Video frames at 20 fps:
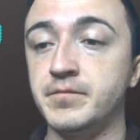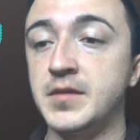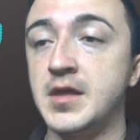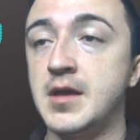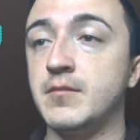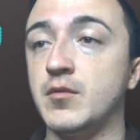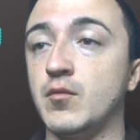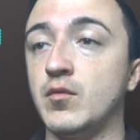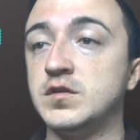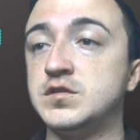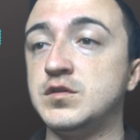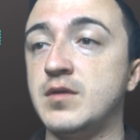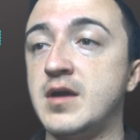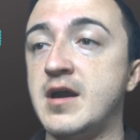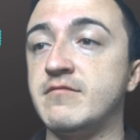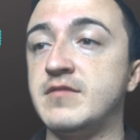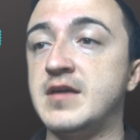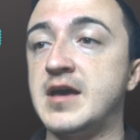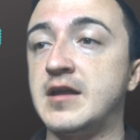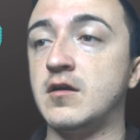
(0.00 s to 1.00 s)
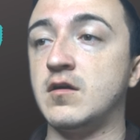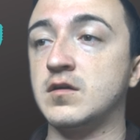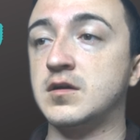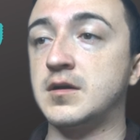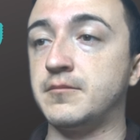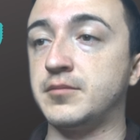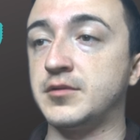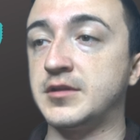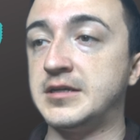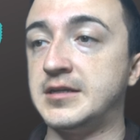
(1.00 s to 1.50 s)
But once you have that all
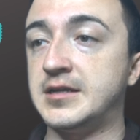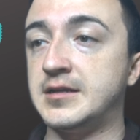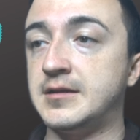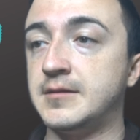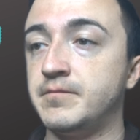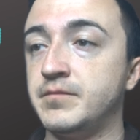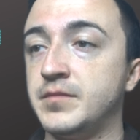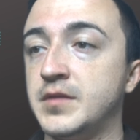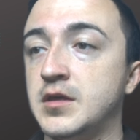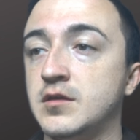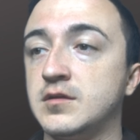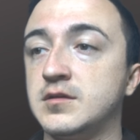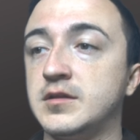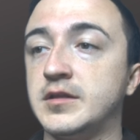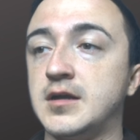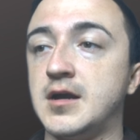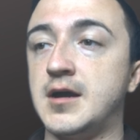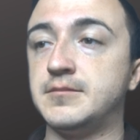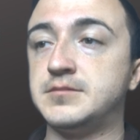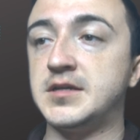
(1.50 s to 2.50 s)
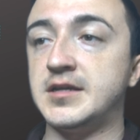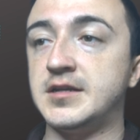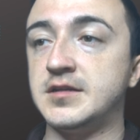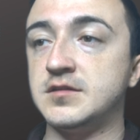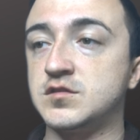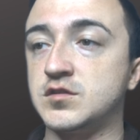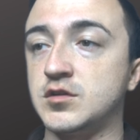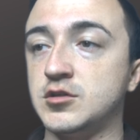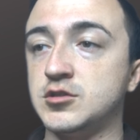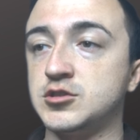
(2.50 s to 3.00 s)
completed, click update and
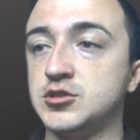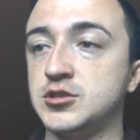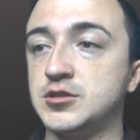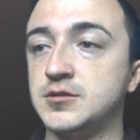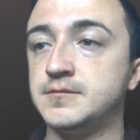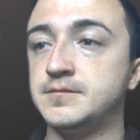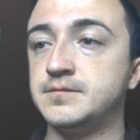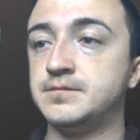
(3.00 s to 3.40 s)
search,